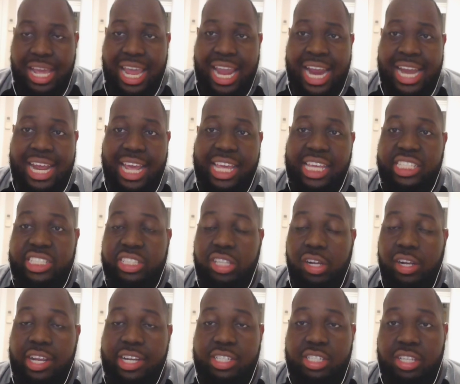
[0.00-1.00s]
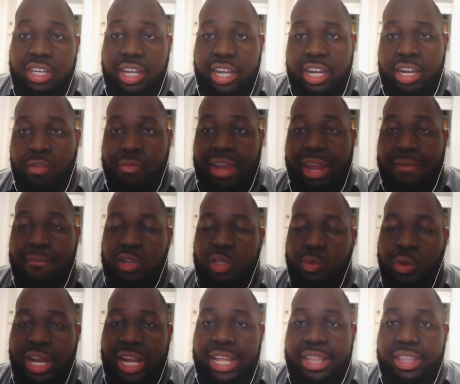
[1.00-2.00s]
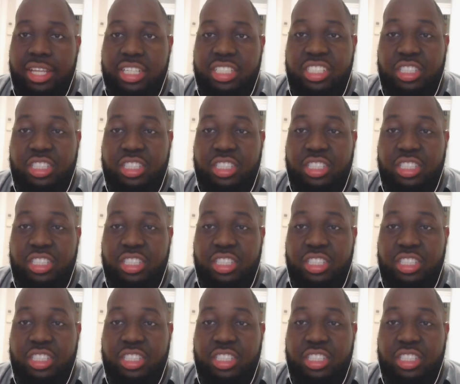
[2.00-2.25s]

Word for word: and that he's still in, and the Ravens were in the